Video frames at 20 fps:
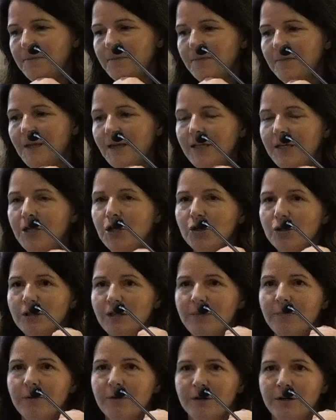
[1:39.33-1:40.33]

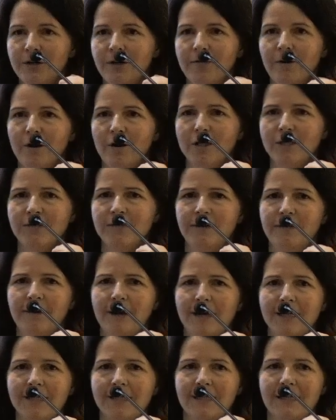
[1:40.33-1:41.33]
yearly burden of RSV
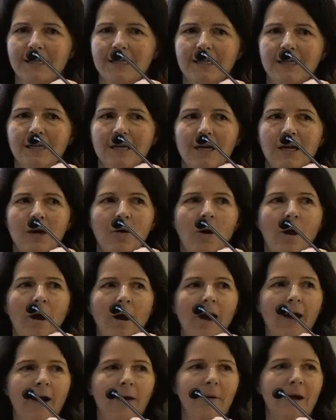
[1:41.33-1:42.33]
vaccine,
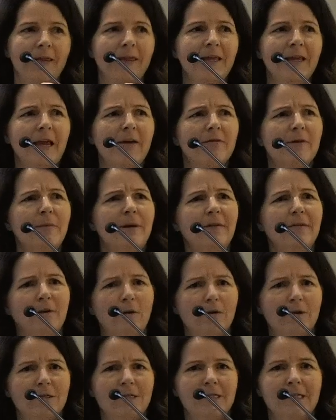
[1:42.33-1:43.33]
I think everybody
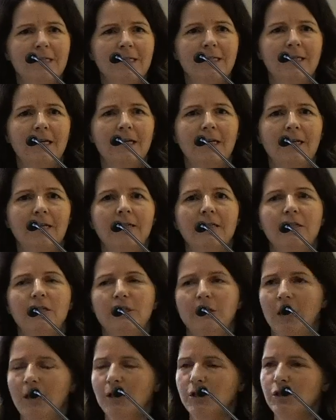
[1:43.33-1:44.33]
focuses that
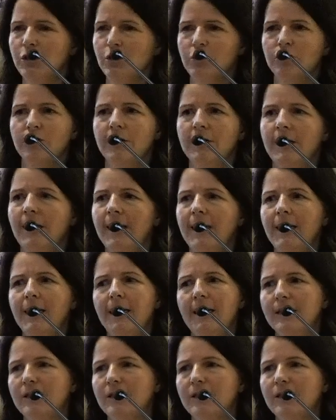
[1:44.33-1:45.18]
young children get it.